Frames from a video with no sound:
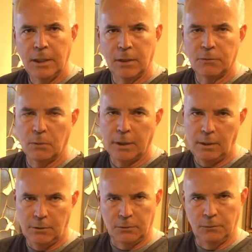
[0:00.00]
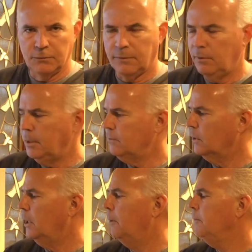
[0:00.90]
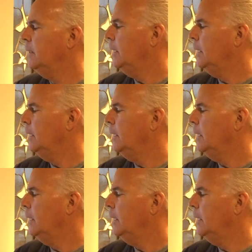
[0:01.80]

and it's only introduced several months ago.